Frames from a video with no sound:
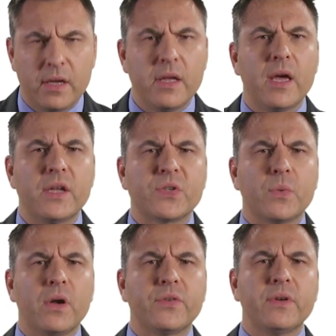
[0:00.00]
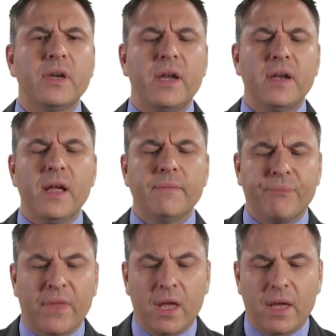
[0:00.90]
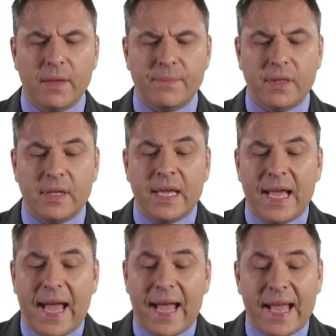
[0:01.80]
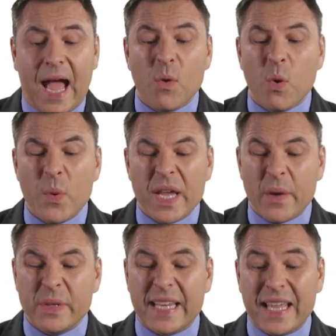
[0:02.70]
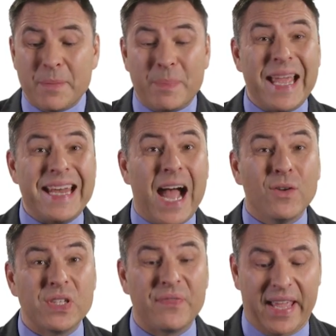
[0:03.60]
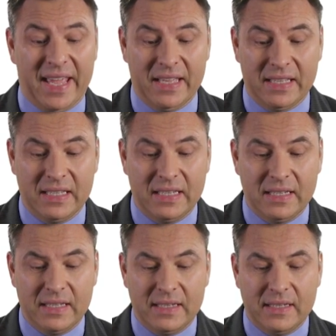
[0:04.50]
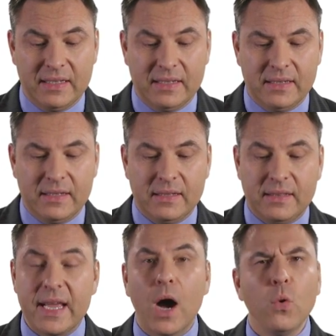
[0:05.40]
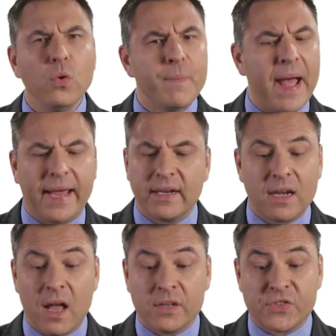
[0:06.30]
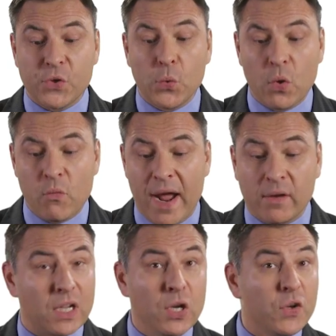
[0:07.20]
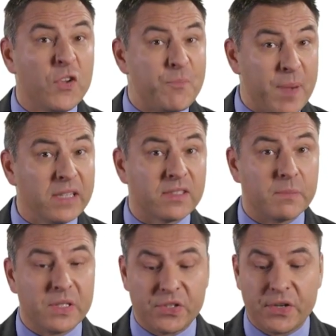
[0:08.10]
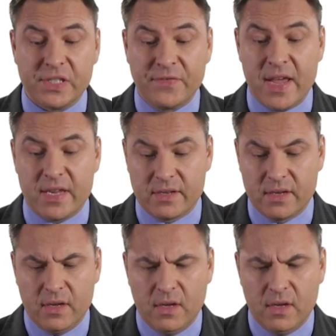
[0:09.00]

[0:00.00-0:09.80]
"Yes, Squadron Leader." "How are we going to get the plane out of here?" The old man glanced all around, a look of puzzlement on his face.